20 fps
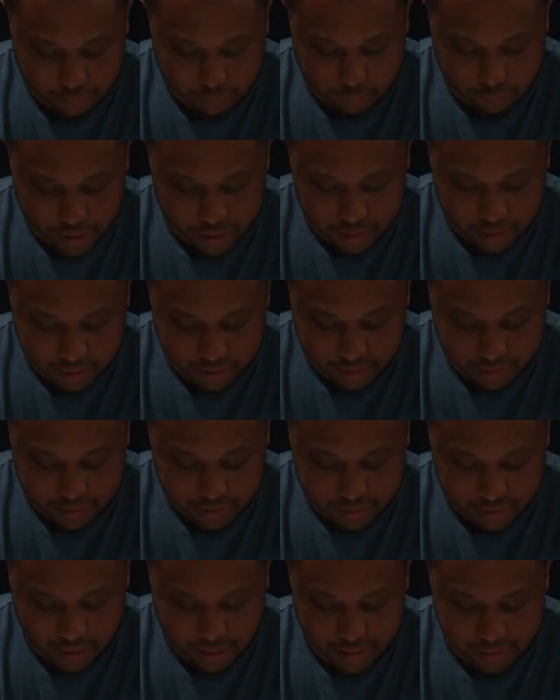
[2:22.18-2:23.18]
fate had
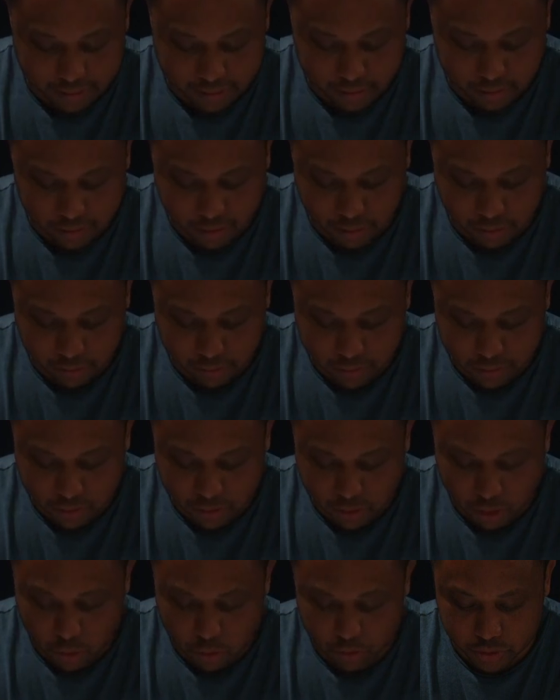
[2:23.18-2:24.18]
decided to turn this
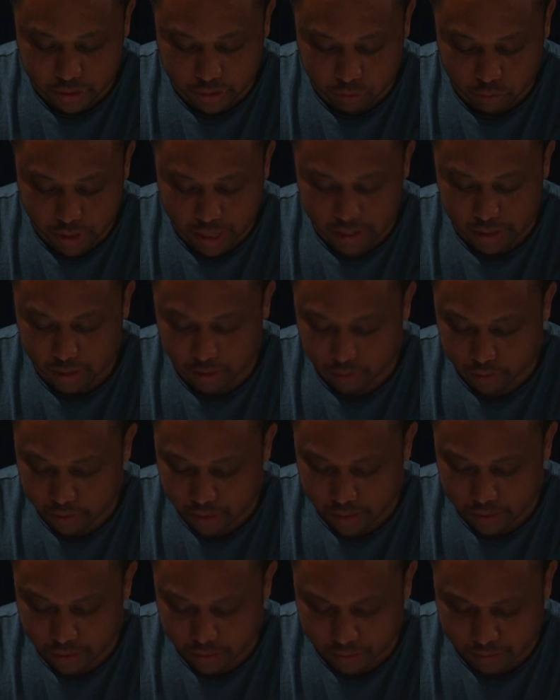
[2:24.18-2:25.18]
cozy radio
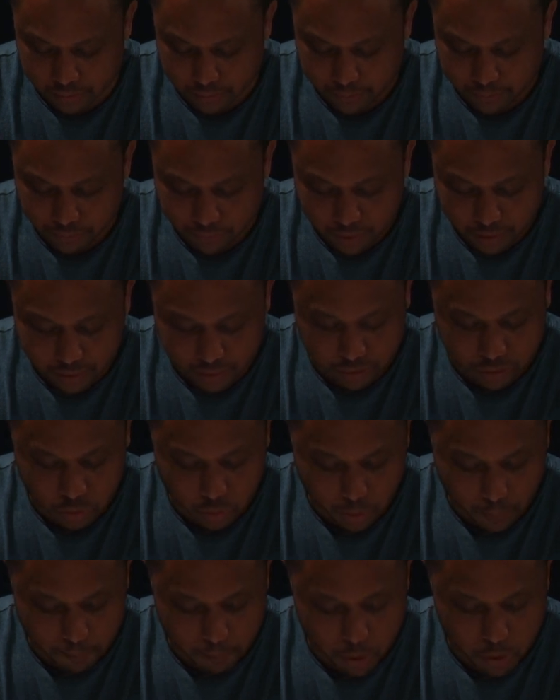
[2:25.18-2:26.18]
station into a
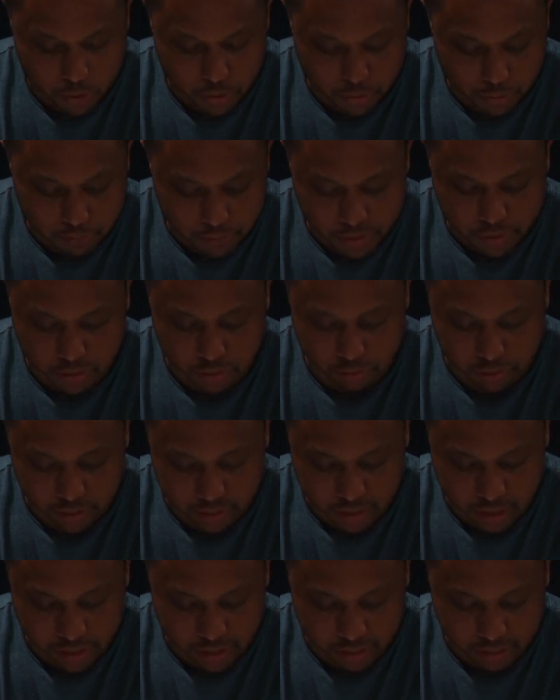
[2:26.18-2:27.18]
murder mystery
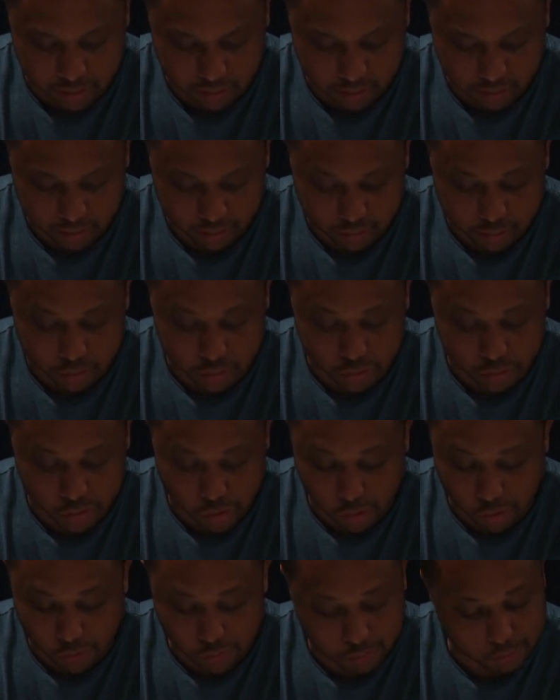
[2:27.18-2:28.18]
setting. The
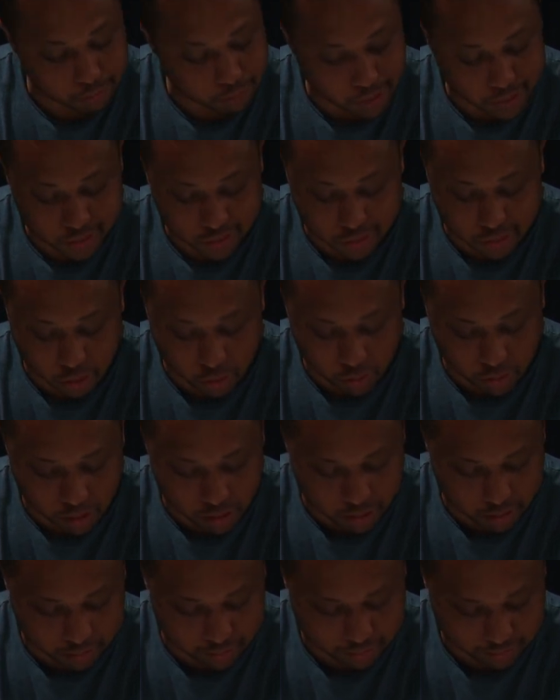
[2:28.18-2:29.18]
show must go on.